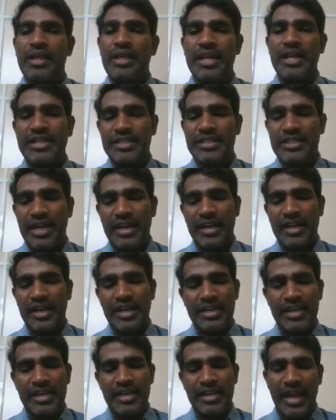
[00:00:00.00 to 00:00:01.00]
Each time,
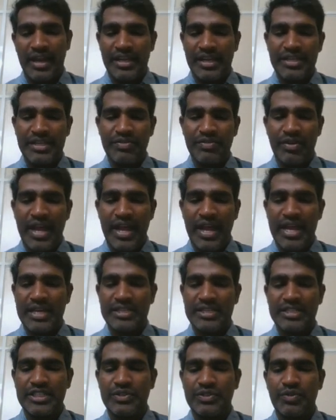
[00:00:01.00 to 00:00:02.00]
yeah, each one
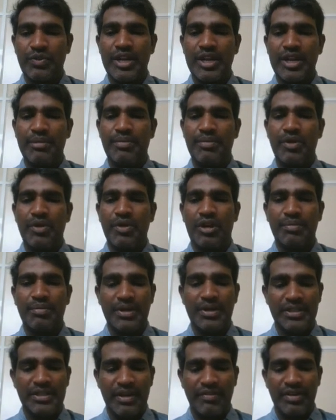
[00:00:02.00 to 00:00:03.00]
has its own help
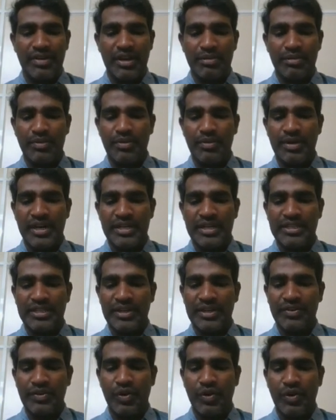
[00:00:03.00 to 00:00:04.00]
document is available. Let's
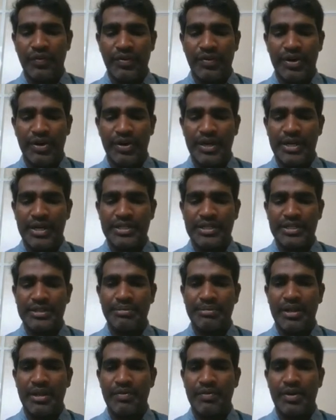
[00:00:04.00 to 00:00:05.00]
go for
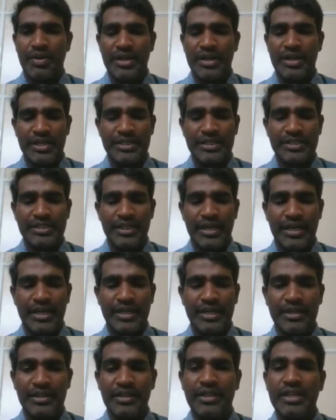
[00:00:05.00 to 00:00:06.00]
similar one.
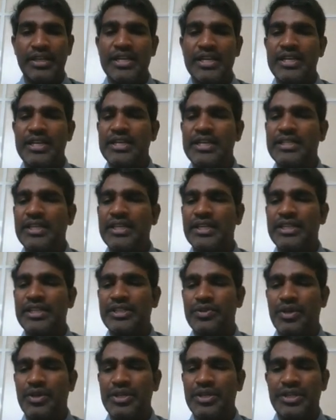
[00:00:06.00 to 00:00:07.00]
Insert. Insert
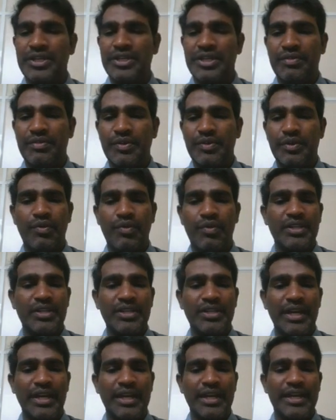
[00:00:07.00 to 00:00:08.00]
is going to give you what
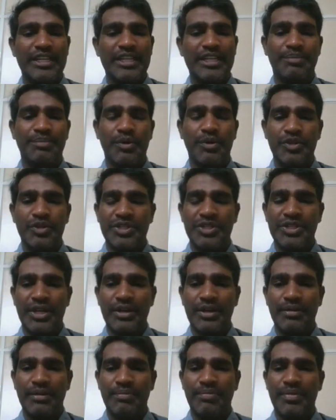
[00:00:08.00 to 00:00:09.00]
is the index
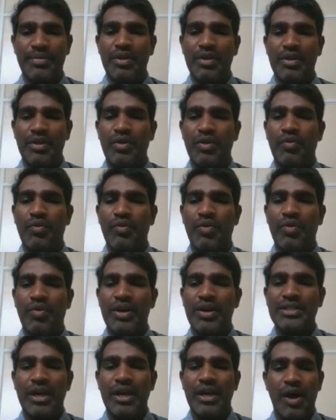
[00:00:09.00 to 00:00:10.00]
position, what
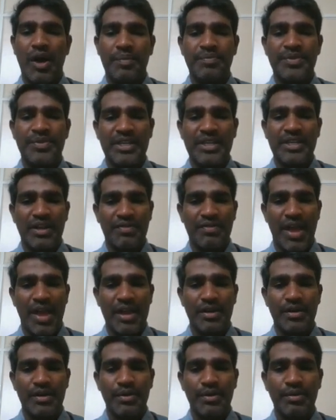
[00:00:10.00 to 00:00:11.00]
is the object or
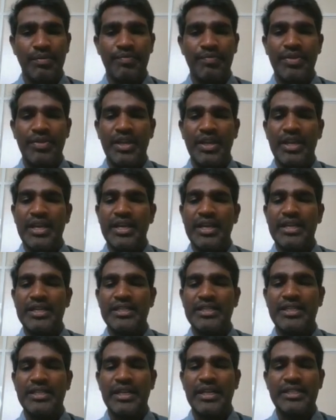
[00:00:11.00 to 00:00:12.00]
value.
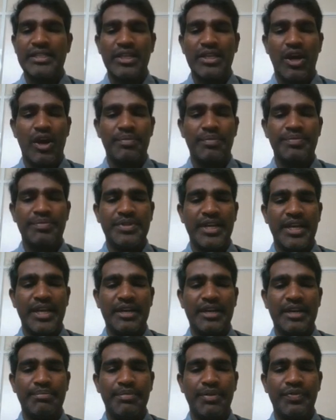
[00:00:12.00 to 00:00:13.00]
Inserts
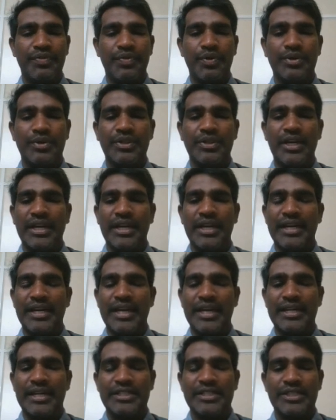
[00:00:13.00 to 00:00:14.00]
object before the
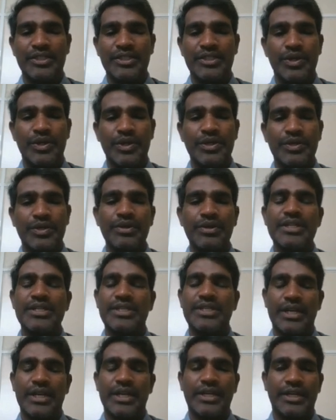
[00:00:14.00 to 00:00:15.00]
index, it is going to
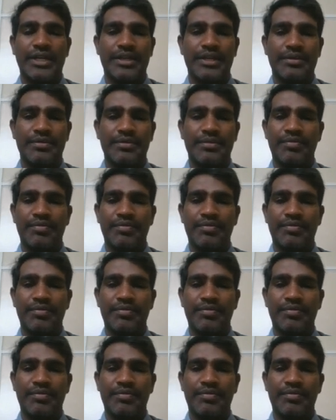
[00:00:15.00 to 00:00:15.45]
insert it.